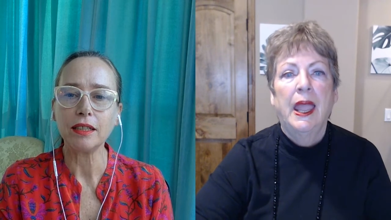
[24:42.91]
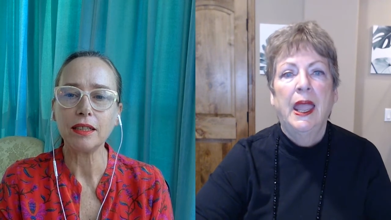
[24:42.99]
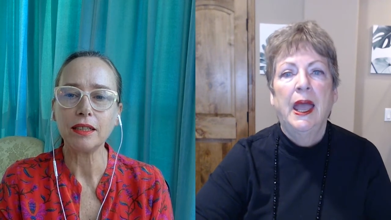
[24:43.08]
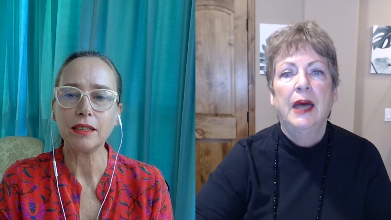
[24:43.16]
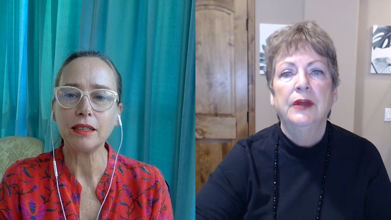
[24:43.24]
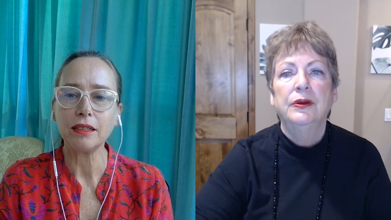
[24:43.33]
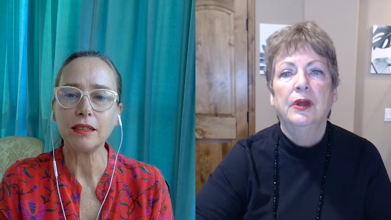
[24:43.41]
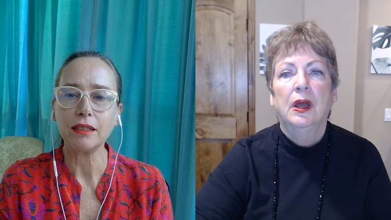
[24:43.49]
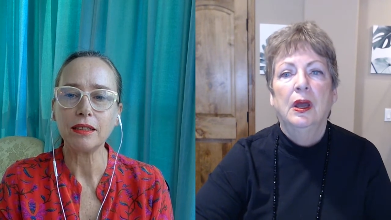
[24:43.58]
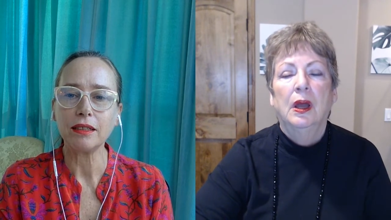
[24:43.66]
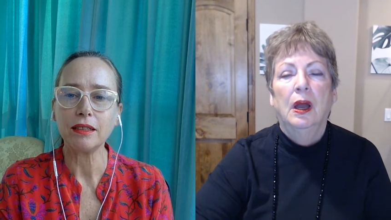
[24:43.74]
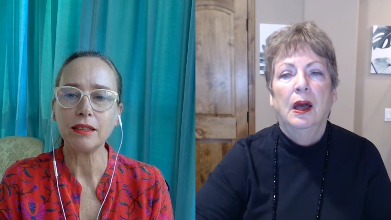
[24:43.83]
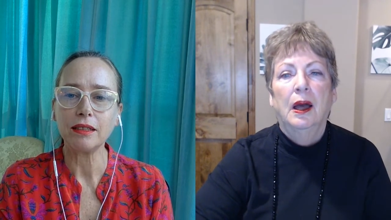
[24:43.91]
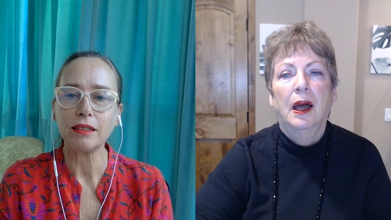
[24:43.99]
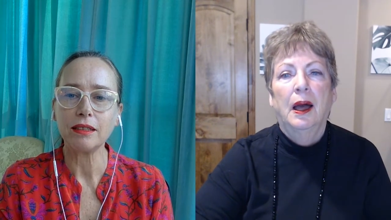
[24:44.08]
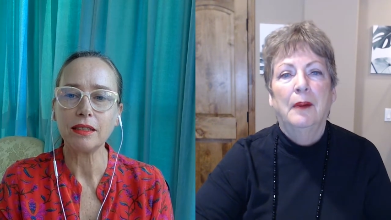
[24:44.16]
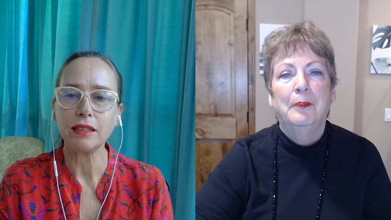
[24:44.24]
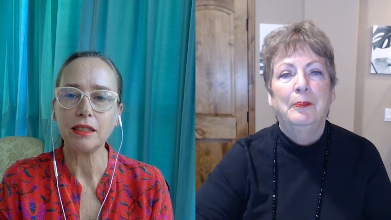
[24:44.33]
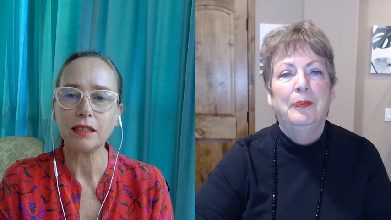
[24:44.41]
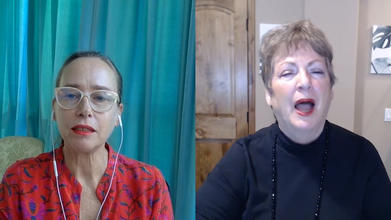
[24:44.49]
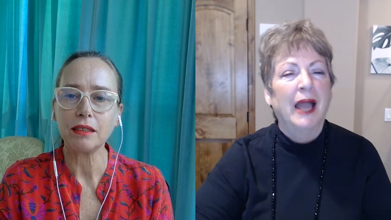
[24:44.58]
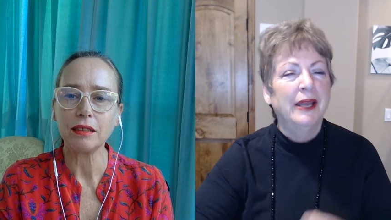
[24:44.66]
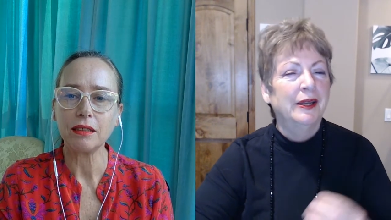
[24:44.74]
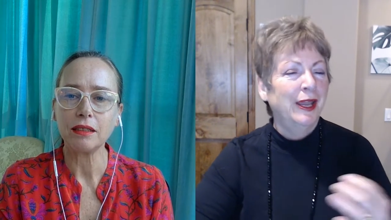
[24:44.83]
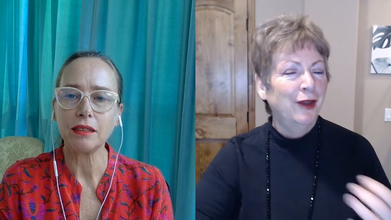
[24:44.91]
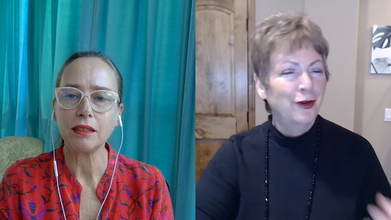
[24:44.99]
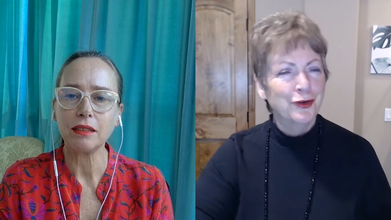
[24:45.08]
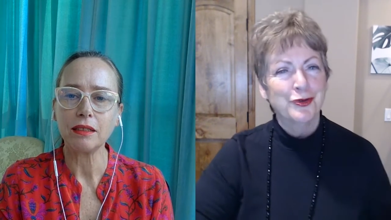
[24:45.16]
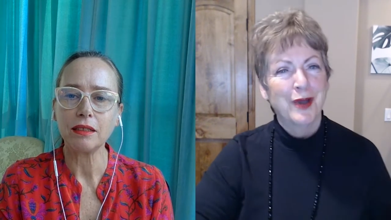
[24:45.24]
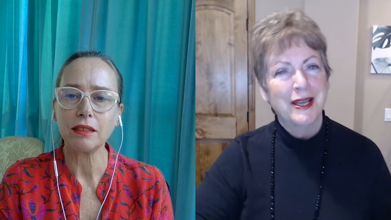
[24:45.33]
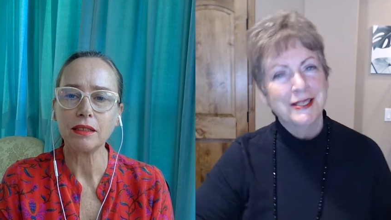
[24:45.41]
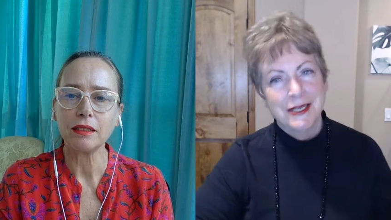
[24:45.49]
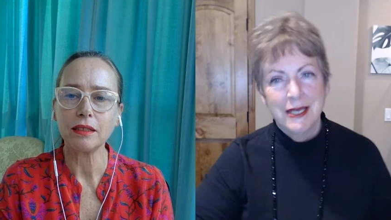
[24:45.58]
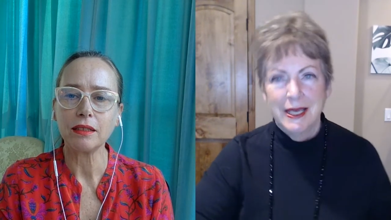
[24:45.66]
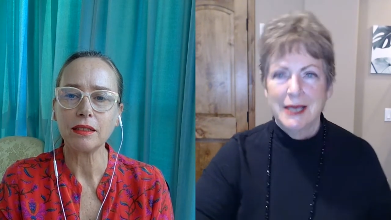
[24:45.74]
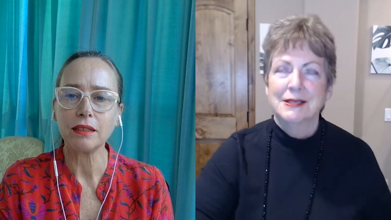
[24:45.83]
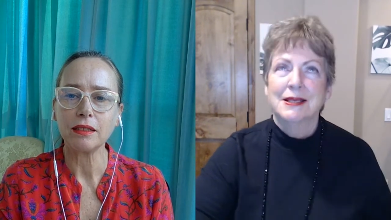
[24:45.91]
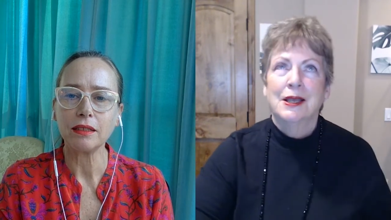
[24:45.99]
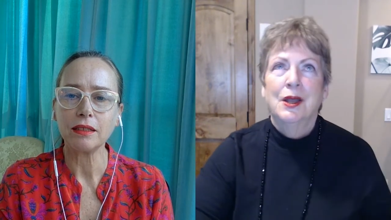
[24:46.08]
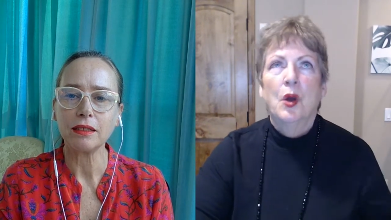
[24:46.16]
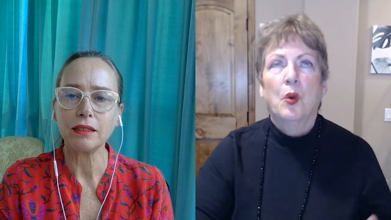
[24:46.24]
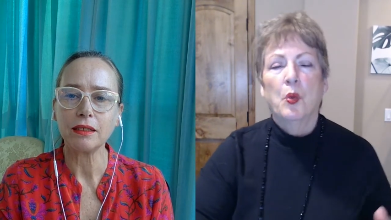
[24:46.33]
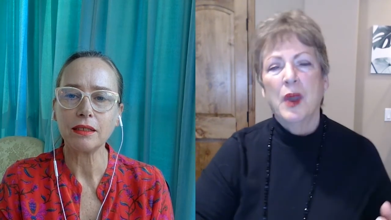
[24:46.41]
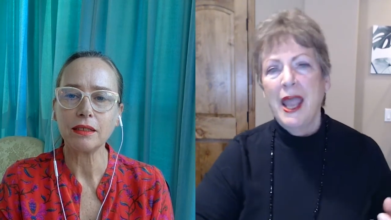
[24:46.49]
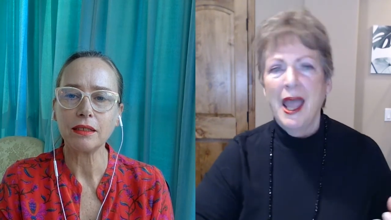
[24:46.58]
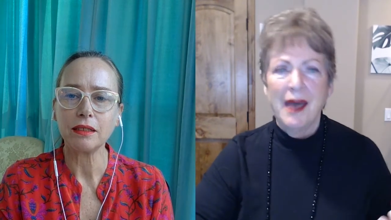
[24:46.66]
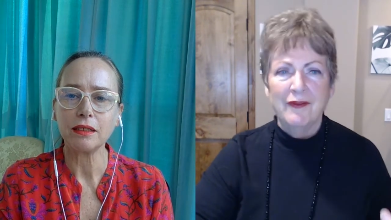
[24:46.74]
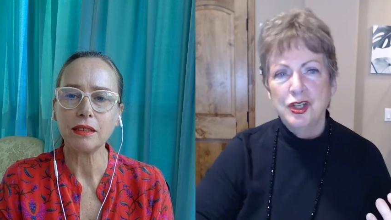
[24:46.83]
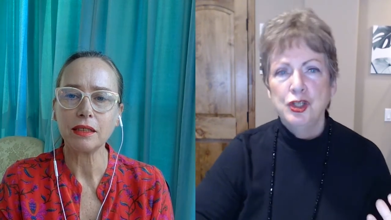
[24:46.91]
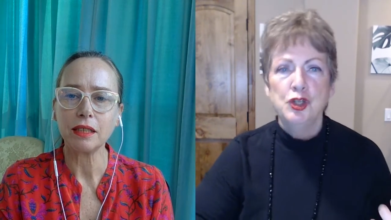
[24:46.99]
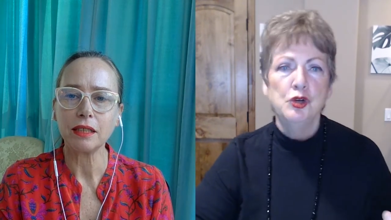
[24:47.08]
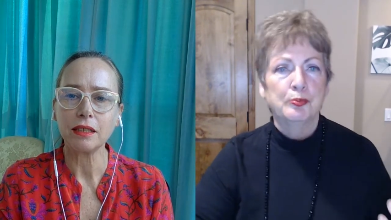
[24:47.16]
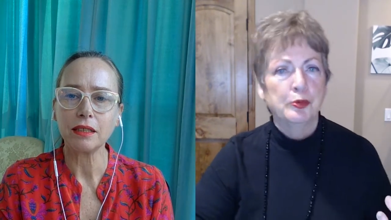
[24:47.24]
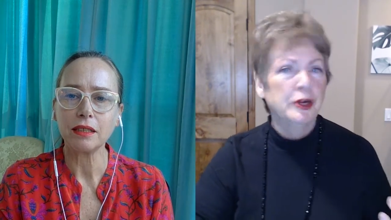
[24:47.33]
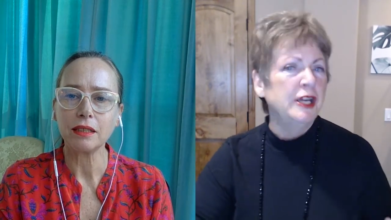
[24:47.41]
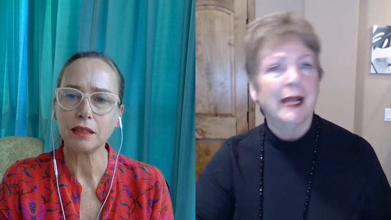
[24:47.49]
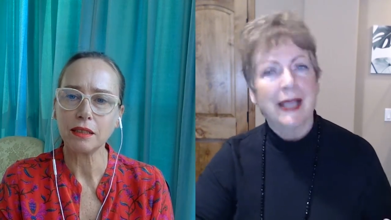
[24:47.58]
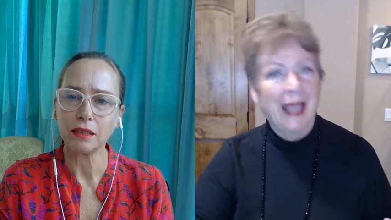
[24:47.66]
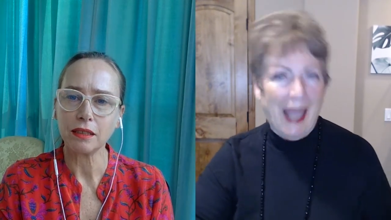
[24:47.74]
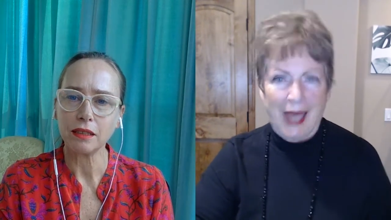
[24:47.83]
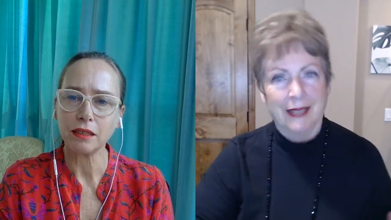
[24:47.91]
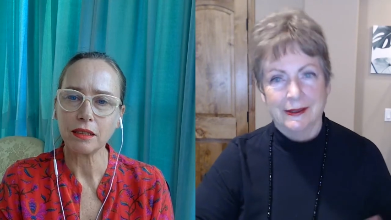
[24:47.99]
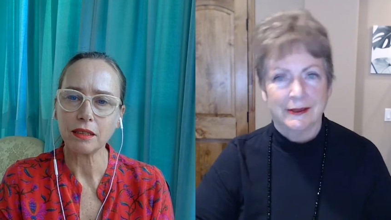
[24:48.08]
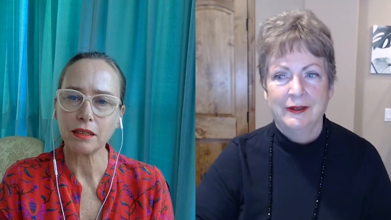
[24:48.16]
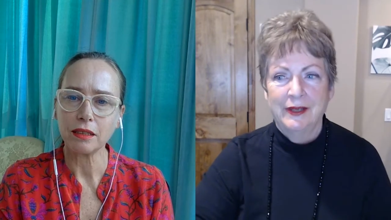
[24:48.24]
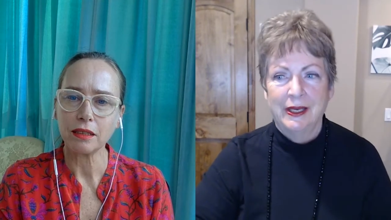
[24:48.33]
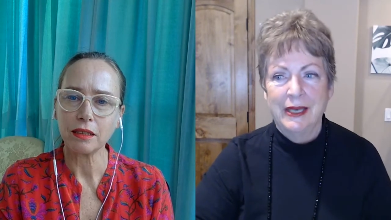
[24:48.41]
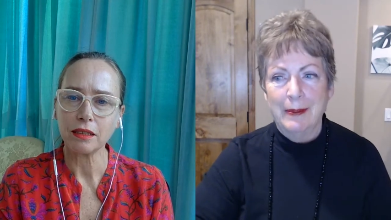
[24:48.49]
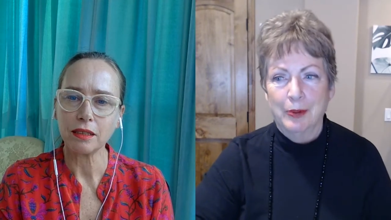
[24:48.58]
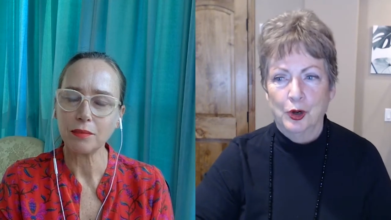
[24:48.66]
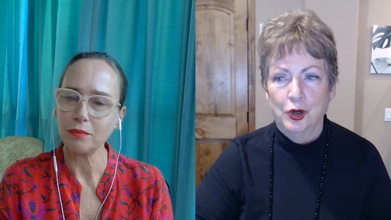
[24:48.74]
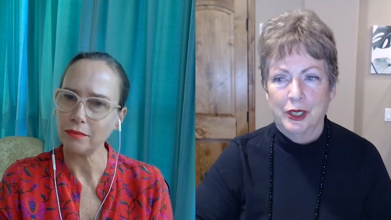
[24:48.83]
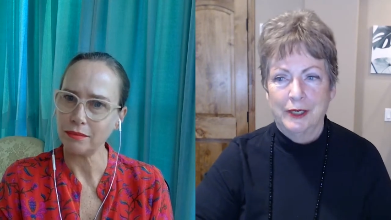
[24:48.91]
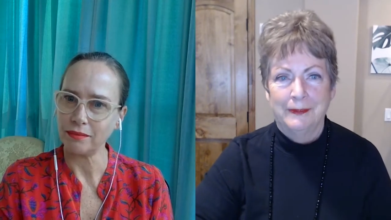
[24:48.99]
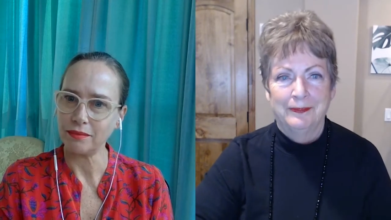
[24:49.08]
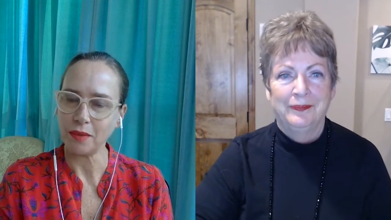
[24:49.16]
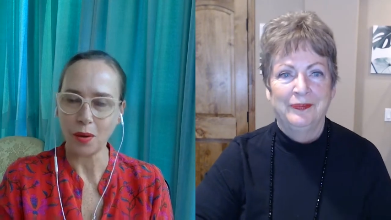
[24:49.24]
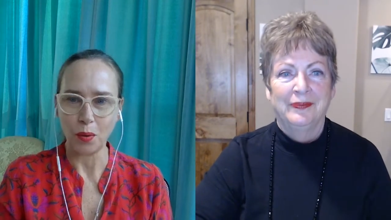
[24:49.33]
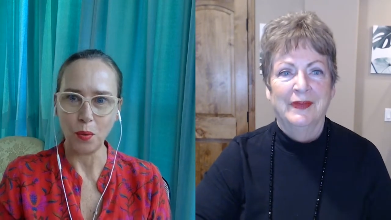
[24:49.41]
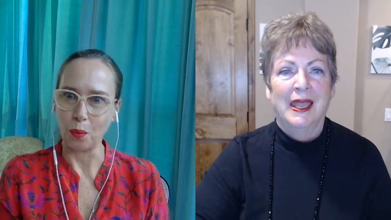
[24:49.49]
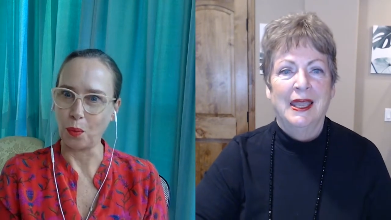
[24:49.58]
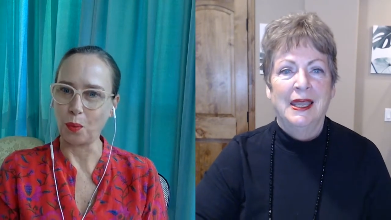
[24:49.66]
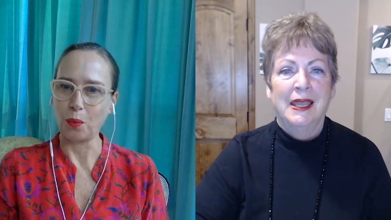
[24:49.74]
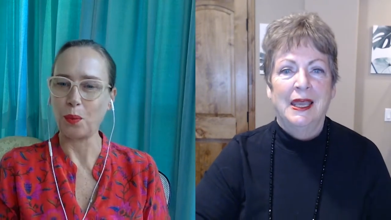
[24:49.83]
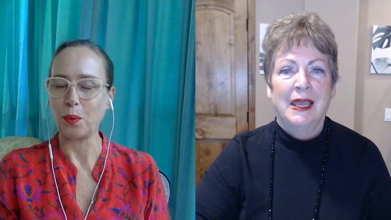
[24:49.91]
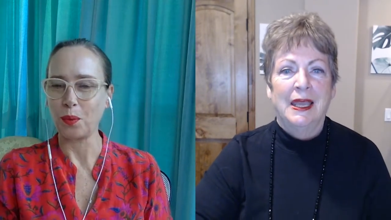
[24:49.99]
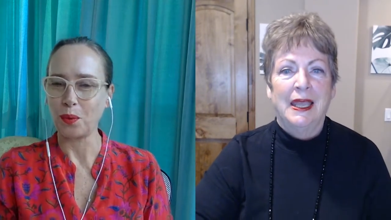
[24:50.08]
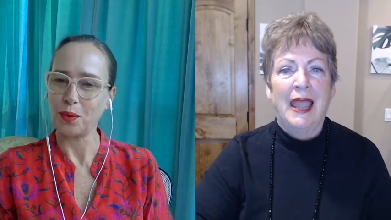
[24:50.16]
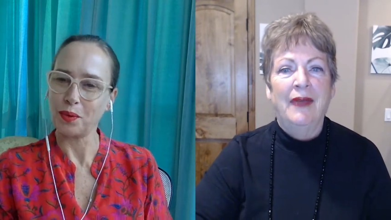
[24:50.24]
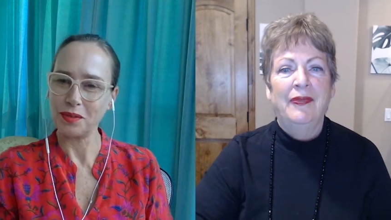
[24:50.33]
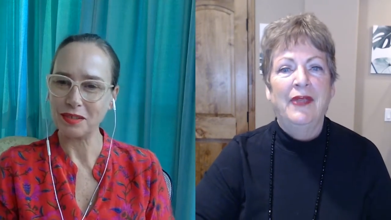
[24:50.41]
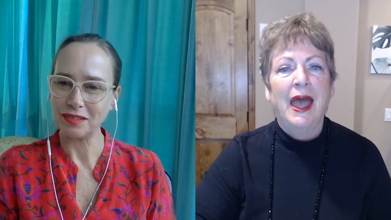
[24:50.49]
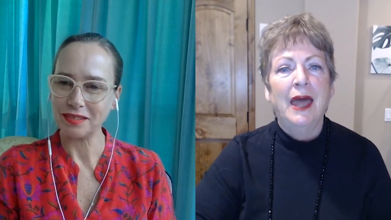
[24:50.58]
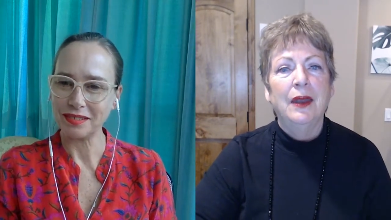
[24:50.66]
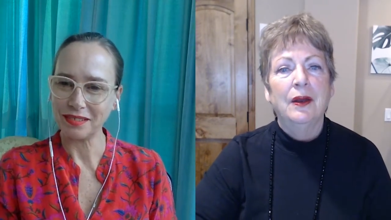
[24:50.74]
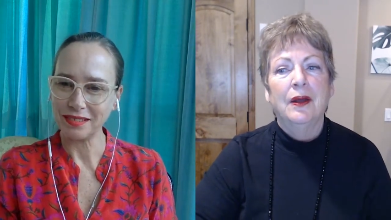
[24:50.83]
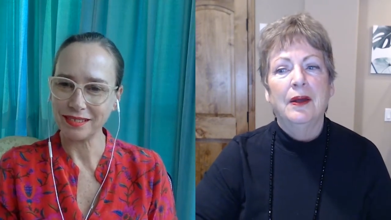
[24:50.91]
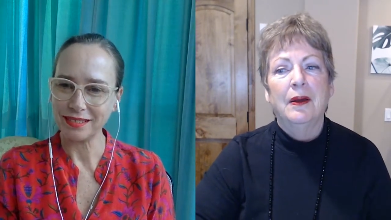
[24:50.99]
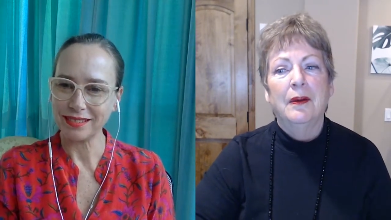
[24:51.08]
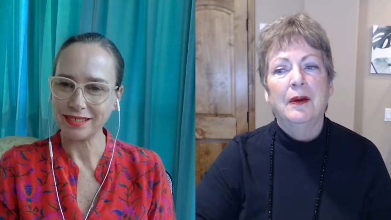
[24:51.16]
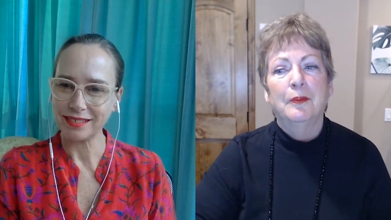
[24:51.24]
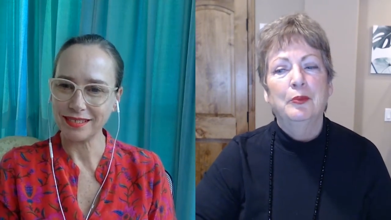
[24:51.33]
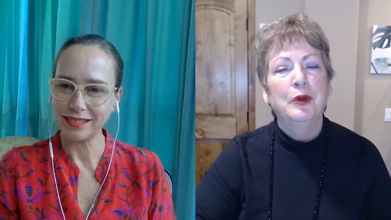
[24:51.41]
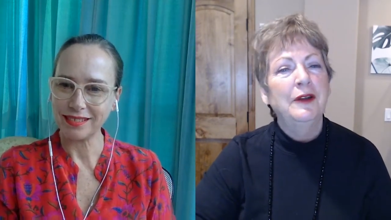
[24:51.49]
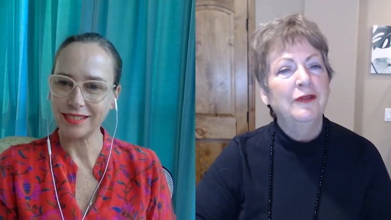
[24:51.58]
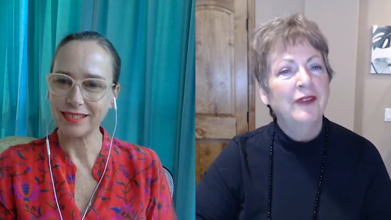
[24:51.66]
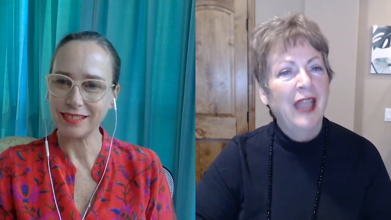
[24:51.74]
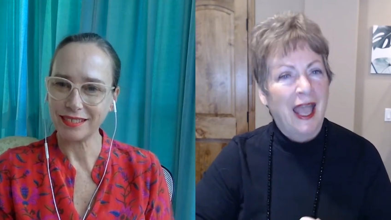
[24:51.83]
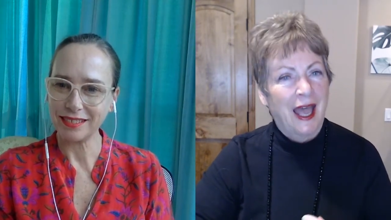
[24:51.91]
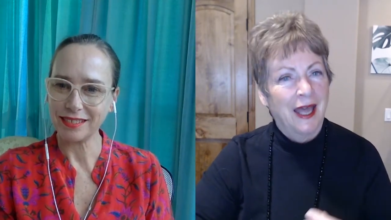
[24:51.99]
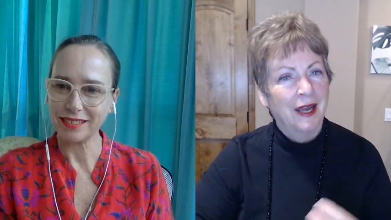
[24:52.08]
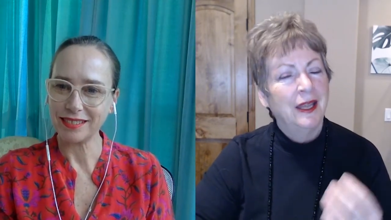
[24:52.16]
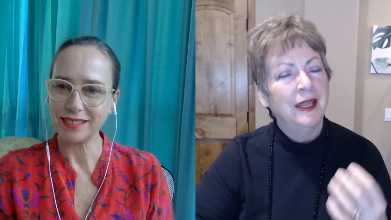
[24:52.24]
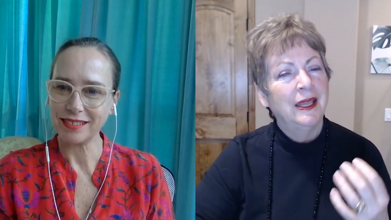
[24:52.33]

Speaker 1: And um, I characterize it as we have a new breed of cat in the neighborhood. Mm-hmm. And that breed of cat